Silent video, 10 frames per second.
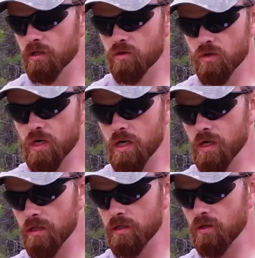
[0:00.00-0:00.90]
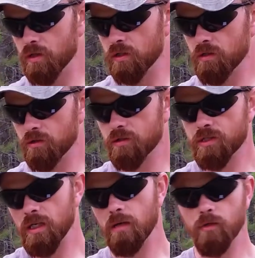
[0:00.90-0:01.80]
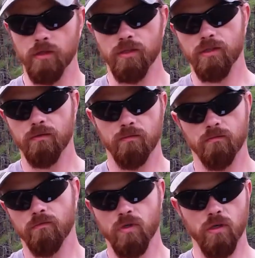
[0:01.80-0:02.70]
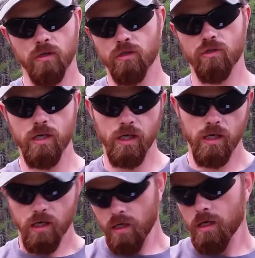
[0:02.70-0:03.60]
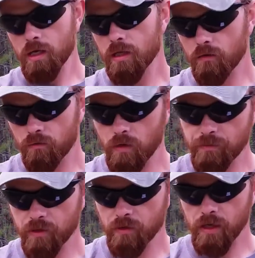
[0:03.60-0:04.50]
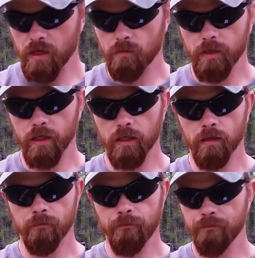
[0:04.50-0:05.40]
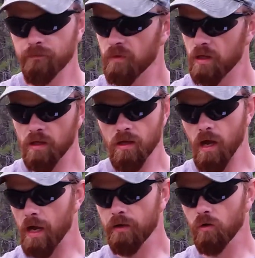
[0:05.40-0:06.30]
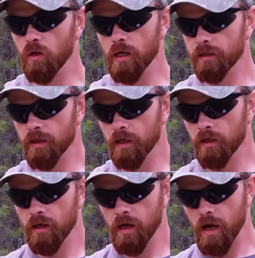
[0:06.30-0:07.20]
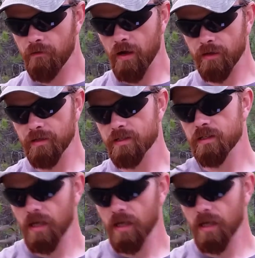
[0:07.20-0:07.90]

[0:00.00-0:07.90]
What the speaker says: on a tree, and this hooks a little stub on the trunk of the tree, and it rips it right out of my hand. I don't like that. I've had this